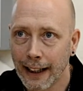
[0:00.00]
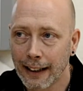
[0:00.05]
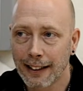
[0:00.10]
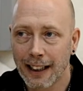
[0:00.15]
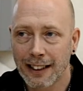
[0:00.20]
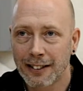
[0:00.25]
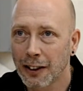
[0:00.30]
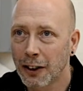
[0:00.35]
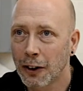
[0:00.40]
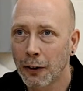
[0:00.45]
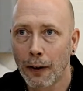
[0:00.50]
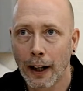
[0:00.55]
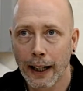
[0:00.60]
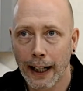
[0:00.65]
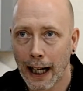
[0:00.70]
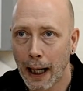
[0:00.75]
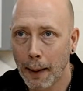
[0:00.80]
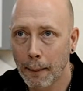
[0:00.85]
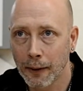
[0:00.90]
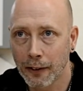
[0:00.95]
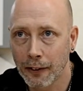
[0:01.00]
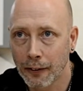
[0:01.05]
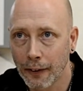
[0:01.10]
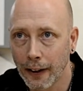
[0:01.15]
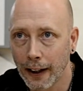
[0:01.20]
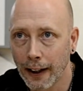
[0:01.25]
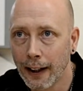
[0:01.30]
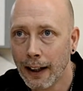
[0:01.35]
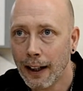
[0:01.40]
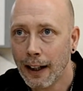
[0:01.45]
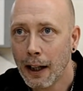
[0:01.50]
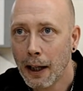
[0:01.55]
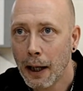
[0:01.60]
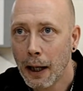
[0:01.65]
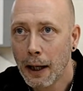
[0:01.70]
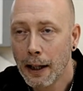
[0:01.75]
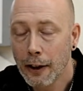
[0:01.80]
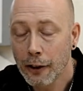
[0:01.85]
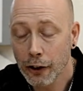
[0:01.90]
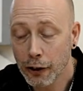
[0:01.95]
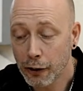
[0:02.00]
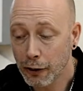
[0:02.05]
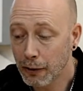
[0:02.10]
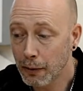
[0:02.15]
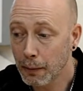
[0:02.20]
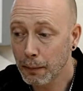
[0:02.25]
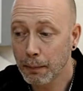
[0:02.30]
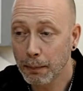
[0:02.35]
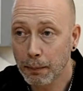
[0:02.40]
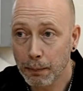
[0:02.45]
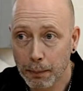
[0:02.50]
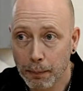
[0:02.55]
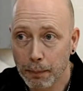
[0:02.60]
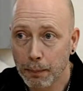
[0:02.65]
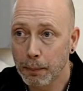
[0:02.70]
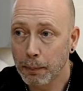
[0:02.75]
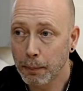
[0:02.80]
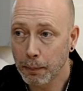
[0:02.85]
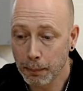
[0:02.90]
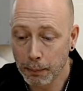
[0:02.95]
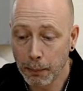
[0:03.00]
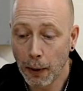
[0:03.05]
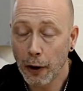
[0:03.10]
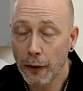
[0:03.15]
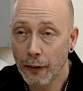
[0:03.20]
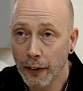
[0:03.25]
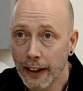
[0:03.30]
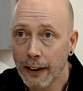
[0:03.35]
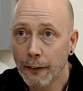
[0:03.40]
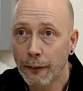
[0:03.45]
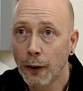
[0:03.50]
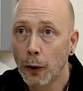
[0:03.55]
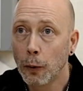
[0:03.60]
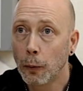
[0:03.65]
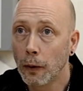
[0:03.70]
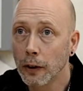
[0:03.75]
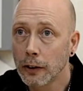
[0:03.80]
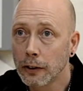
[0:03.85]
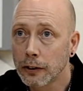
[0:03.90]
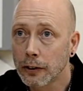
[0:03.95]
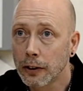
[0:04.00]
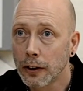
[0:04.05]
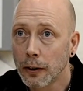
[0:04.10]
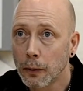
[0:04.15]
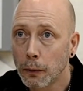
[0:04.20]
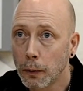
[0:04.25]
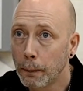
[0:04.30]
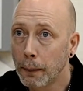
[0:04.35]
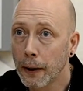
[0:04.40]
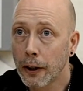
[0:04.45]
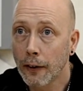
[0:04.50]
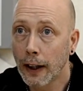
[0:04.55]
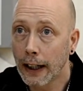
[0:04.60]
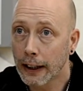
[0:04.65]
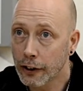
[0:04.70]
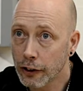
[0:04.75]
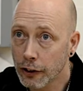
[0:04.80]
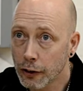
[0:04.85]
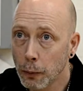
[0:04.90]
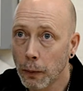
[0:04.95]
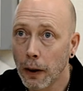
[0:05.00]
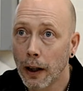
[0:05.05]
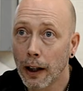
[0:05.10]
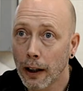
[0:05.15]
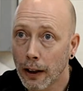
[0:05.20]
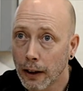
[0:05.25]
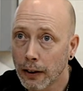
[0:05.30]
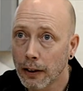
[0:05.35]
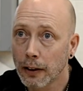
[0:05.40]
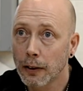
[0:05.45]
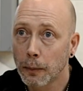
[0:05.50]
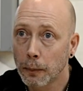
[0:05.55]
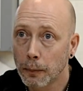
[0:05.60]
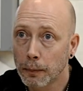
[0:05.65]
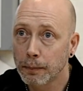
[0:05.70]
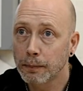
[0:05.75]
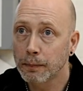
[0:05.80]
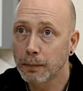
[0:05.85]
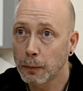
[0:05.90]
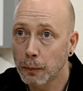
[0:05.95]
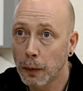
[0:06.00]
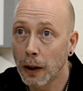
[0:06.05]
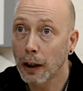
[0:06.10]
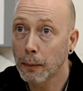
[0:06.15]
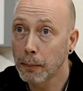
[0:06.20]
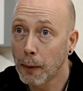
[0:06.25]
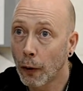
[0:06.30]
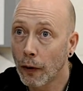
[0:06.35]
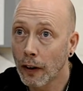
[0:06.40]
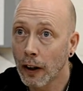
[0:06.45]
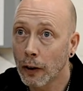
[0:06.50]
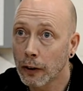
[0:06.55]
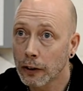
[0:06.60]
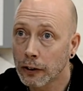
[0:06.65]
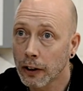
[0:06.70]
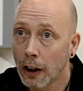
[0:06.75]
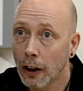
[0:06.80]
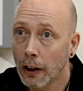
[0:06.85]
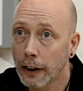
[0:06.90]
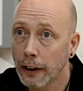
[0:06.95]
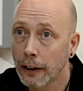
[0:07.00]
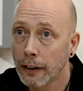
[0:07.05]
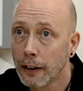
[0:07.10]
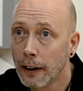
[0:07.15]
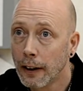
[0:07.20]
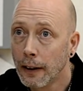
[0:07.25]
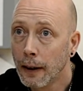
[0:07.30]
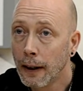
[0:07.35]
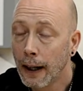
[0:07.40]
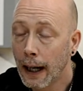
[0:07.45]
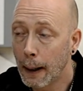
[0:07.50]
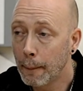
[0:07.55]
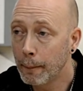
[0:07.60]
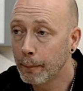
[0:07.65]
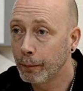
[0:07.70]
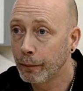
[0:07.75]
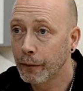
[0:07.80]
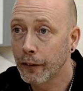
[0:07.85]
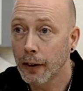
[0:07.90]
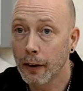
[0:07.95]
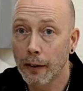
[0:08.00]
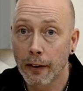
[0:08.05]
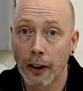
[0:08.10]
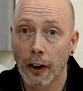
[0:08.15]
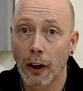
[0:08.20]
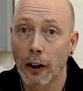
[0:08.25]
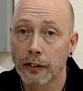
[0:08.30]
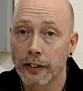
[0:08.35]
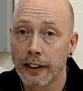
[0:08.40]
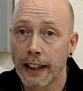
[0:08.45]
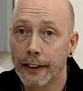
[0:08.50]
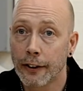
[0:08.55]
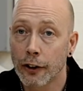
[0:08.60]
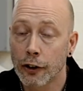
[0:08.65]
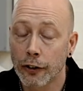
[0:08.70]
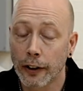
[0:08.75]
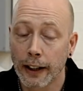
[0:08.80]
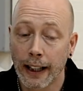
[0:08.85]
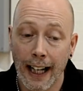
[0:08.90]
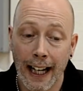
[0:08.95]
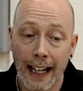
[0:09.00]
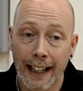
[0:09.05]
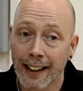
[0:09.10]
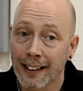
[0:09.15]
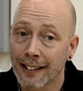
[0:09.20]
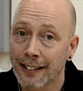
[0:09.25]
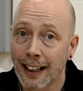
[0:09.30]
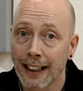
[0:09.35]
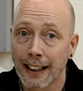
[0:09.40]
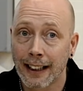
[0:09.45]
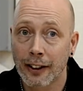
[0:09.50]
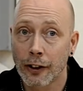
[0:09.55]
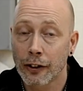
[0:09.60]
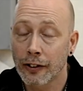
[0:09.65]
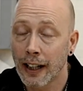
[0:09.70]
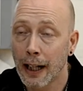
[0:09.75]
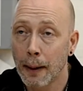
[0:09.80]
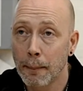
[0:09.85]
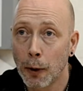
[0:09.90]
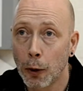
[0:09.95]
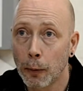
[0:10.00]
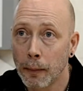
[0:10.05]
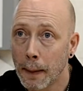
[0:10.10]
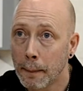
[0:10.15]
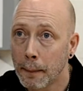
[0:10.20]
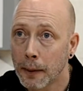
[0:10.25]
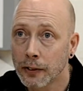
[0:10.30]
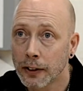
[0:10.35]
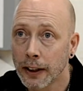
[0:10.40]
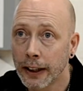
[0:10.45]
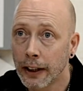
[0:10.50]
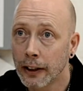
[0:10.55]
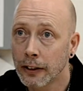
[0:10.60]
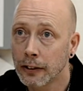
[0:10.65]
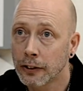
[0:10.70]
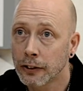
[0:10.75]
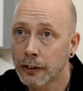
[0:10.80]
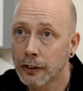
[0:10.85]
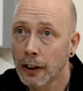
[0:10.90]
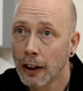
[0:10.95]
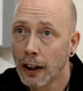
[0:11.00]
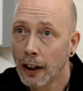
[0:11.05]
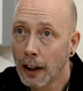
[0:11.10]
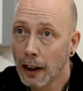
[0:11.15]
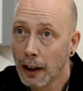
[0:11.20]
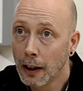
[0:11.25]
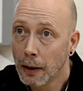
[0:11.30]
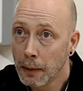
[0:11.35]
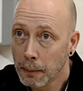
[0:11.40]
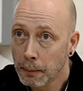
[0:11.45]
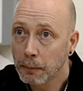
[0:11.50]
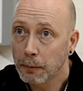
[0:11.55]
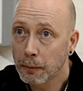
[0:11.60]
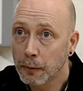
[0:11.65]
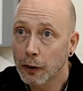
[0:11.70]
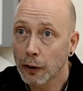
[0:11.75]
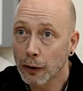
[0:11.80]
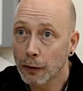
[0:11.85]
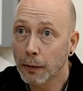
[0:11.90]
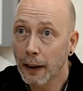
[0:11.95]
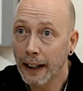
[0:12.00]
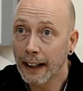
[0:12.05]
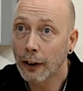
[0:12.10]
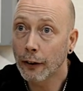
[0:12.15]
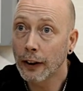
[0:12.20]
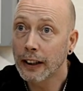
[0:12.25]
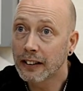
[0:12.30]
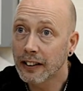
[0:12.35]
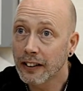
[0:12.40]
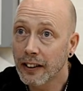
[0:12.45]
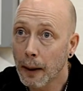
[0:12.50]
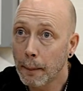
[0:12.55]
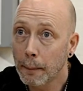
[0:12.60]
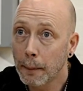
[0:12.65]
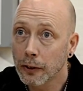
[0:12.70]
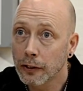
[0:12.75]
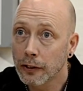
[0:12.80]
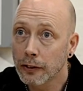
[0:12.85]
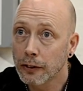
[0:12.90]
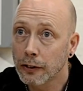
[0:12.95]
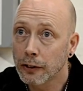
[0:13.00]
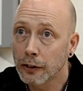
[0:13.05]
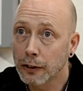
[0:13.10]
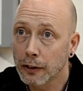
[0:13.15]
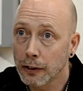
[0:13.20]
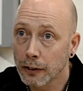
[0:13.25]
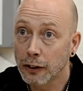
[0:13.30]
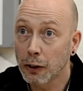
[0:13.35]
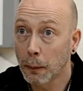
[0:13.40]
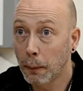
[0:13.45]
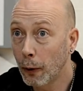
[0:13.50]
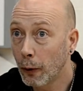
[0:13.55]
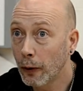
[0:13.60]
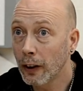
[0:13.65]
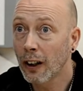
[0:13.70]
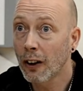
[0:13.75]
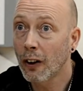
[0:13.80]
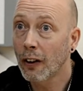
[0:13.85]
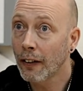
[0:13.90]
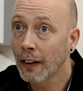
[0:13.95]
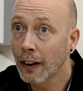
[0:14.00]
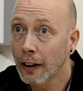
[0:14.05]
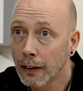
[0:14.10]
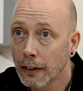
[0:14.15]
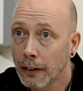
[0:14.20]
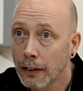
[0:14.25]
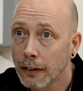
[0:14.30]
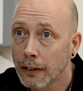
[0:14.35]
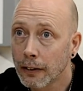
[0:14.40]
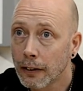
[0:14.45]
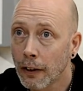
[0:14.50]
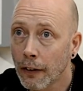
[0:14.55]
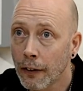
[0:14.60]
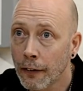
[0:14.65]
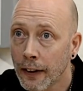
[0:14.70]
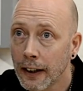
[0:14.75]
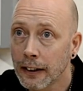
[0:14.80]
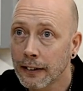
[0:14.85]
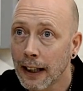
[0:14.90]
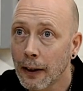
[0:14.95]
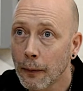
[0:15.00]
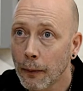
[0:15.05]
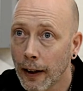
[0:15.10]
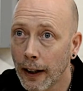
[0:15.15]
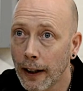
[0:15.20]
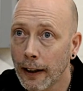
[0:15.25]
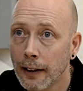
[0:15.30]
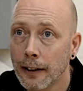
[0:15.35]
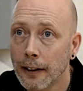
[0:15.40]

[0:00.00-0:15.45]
it's a great atmosphere. Just moving it forwards would be great, just to work more alongside the guys in the industry, and the sake of just getting more members in and sort of increasing numbers and supporting a lot of fitters out there.